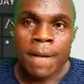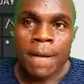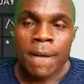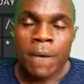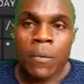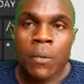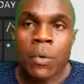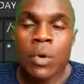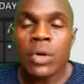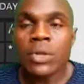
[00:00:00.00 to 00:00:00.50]

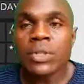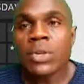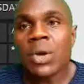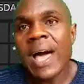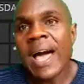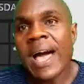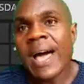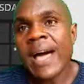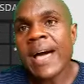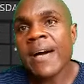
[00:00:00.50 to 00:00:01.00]
We also
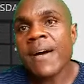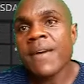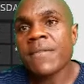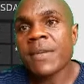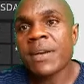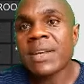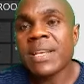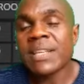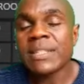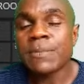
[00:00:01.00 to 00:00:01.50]
have
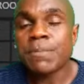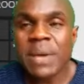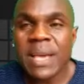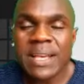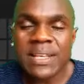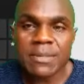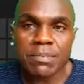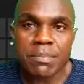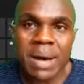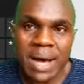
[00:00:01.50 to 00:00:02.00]
the
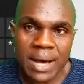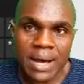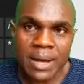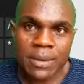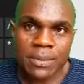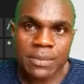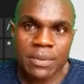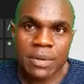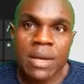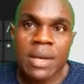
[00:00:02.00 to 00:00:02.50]
space bar.
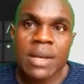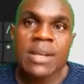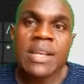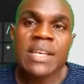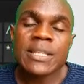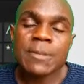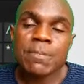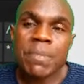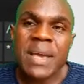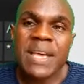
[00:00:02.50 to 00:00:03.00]

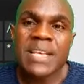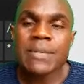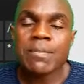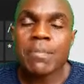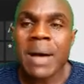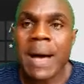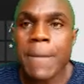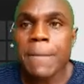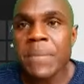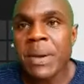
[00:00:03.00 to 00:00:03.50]
The space
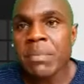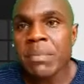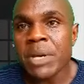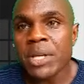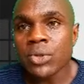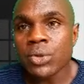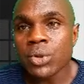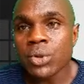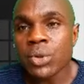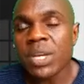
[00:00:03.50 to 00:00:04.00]
bar
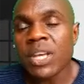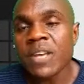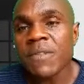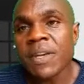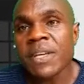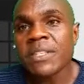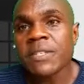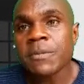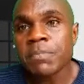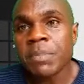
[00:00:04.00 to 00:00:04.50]
permits you to
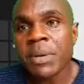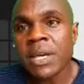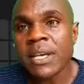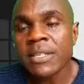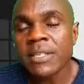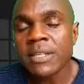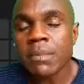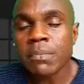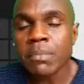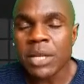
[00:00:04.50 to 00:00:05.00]
give a
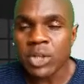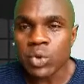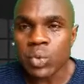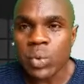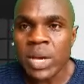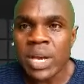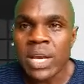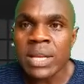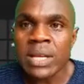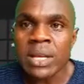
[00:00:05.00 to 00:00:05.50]
space between